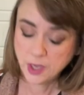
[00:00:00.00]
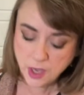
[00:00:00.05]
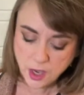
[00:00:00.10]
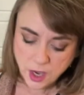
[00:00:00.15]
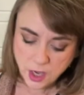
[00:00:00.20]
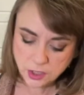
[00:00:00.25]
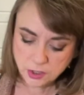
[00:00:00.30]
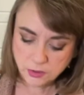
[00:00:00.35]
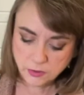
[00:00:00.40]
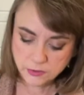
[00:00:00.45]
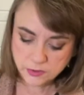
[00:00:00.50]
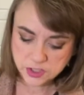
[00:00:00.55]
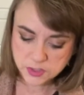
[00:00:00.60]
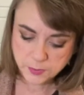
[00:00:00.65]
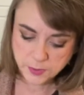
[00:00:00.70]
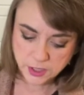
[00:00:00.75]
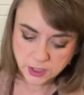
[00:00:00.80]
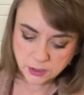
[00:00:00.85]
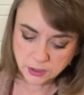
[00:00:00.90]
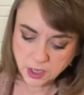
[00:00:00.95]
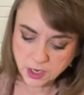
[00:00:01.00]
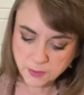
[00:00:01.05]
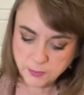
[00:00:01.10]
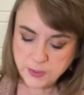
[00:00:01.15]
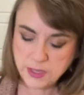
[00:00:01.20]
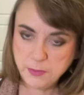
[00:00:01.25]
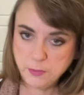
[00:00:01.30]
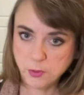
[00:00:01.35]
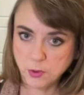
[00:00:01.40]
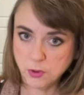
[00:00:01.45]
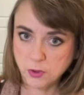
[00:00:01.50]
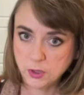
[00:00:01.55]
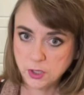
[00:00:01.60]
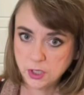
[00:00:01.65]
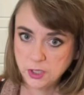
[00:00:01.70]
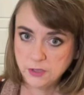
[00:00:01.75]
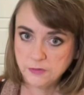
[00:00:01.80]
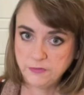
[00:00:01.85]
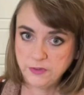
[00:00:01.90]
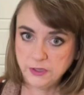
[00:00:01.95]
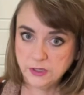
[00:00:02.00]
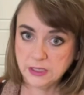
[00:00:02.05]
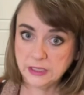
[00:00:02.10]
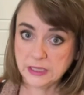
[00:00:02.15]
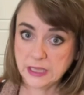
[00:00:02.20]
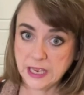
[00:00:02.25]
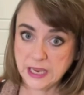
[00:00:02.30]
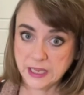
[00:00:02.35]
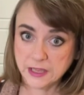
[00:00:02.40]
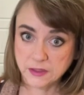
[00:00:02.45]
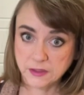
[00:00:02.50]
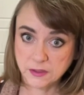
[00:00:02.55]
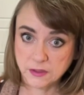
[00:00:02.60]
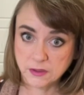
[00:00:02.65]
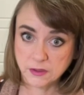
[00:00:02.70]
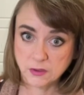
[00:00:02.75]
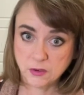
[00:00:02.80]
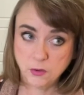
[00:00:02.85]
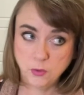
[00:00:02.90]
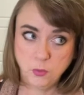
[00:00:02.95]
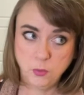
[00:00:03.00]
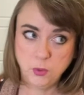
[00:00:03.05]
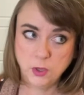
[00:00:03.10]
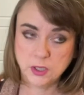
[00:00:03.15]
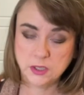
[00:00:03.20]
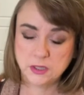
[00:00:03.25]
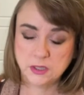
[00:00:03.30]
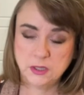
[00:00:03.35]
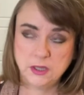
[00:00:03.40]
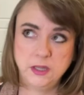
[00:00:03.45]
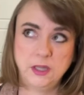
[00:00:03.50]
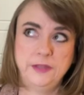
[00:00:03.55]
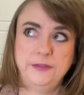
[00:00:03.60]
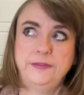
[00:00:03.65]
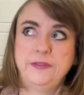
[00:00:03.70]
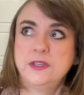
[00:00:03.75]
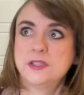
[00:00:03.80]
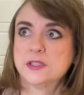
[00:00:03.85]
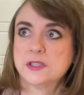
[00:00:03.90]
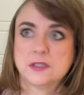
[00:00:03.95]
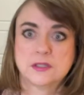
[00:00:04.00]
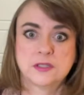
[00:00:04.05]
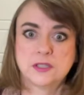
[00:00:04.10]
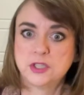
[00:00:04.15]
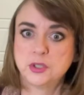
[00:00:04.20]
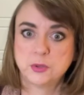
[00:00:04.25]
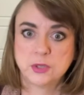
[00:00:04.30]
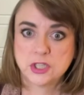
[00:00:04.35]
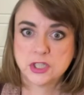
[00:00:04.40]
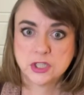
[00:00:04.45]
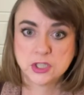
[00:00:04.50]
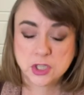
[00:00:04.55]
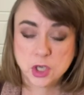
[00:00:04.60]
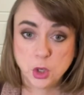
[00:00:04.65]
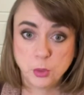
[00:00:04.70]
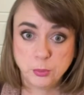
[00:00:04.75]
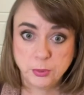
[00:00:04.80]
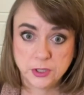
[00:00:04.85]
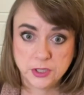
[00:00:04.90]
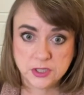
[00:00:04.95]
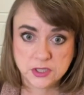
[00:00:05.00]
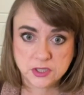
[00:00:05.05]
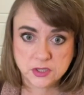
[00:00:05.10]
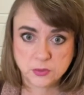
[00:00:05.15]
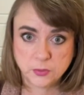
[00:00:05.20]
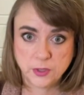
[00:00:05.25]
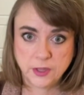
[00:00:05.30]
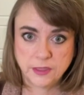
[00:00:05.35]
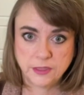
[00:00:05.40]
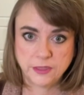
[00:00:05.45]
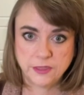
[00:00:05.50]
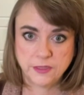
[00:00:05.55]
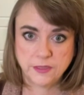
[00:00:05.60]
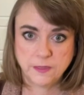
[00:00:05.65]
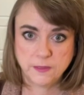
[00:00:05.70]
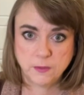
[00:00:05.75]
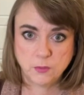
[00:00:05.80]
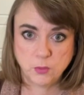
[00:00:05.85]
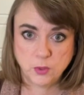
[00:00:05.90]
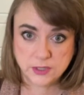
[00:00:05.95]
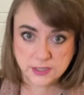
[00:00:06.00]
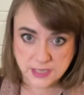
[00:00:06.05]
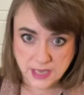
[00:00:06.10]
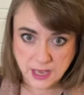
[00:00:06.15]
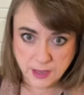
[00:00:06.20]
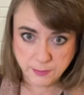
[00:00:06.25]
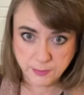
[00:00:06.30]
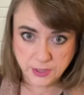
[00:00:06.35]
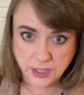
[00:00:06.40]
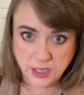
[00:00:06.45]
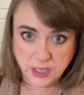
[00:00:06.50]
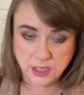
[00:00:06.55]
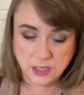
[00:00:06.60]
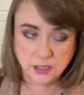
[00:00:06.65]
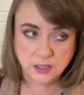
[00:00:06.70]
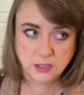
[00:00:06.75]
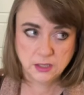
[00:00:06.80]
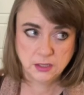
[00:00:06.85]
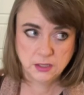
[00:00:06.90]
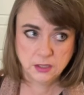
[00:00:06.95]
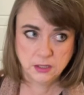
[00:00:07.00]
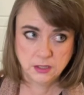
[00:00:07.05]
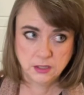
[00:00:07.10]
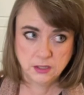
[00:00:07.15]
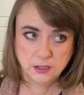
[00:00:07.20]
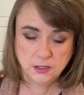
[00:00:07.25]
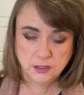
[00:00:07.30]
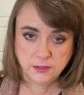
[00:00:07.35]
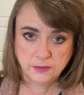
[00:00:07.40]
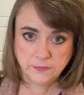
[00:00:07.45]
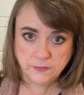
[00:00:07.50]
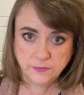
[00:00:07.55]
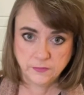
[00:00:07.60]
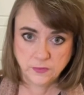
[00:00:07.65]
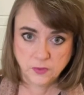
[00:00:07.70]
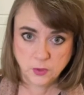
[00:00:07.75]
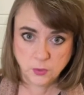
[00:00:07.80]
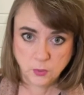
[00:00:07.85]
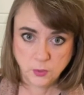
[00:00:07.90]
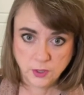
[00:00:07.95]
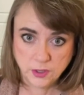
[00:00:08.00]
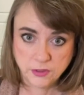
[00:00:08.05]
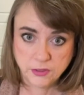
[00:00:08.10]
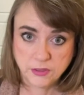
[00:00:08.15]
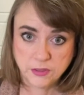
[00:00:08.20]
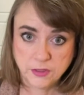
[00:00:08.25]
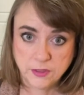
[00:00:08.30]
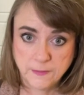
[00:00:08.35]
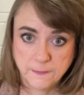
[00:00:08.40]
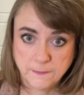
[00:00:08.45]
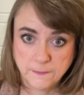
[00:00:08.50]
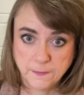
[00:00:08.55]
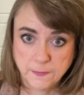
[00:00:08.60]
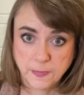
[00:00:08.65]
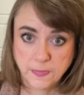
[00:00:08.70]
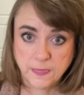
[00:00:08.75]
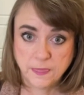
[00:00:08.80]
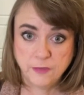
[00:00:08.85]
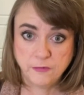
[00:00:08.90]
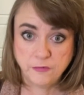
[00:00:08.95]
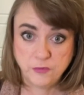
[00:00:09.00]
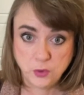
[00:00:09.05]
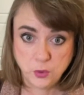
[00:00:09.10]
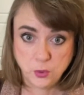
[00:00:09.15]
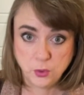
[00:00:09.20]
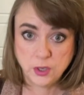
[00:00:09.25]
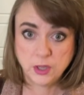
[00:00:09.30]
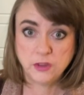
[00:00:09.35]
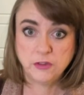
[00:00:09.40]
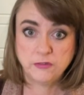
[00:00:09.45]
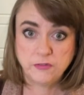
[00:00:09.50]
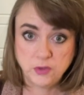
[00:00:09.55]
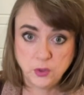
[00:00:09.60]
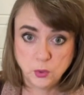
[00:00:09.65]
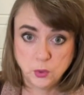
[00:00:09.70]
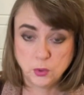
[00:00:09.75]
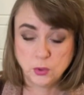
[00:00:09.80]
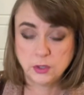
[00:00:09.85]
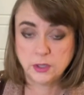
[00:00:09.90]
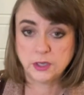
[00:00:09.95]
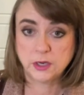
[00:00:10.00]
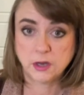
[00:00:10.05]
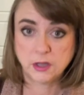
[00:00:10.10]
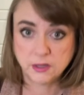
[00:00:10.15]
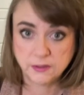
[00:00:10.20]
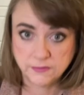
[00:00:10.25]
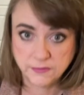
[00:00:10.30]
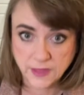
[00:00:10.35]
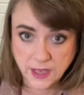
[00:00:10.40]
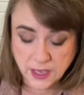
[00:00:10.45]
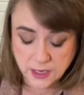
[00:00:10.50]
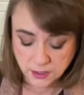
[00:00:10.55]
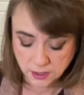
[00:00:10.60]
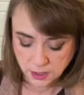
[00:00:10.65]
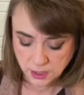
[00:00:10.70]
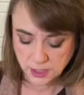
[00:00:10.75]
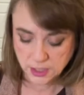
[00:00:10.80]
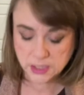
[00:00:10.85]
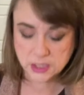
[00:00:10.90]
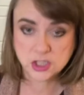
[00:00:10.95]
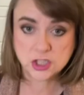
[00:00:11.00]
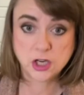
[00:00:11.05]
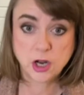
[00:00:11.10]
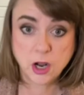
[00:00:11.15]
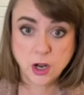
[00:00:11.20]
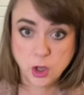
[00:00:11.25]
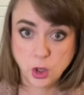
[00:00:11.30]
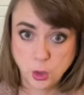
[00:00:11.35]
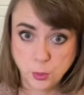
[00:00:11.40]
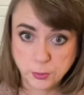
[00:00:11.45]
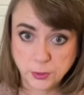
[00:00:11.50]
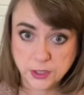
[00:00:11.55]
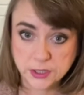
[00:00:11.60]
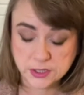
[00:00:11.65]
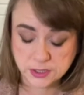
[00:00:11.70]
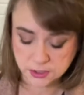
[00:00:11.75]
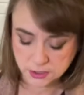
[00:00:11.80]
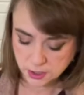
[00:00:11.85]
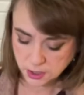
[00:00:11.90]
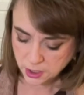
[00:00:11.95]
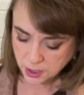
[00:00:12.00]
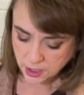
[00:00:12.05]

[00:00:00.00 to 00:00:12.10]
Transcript: I know there's been a lot of people feeling like what this situation's hopeless with what's happening with the food and the fuel and all of that. It's not hopeless.